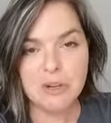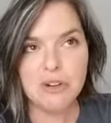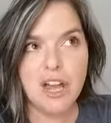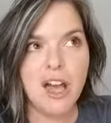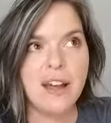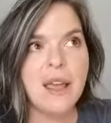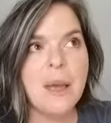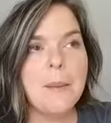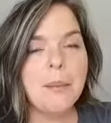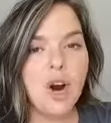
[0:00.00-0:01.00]
You're not
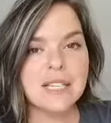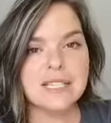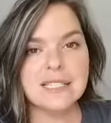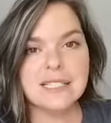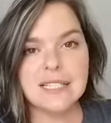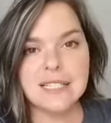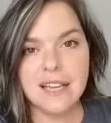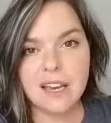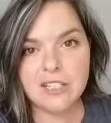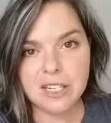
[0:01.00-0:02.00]
processing and
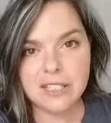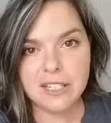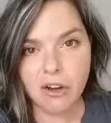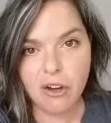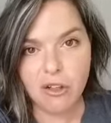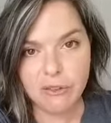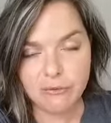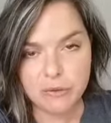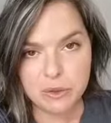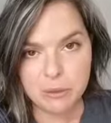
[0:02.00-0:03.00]
digesting all the
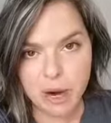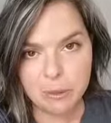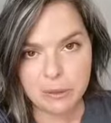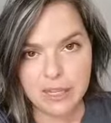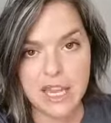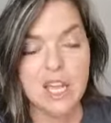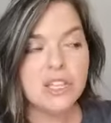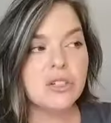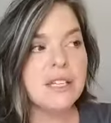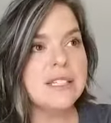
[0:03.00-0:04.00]
food properly.
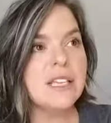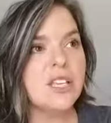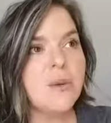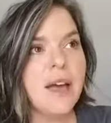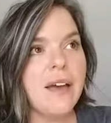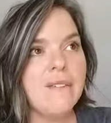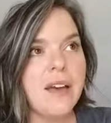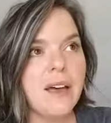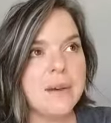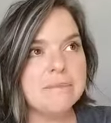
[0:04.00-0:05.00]
So let's say you
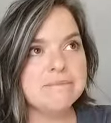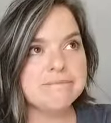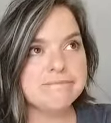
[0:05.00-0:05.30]
have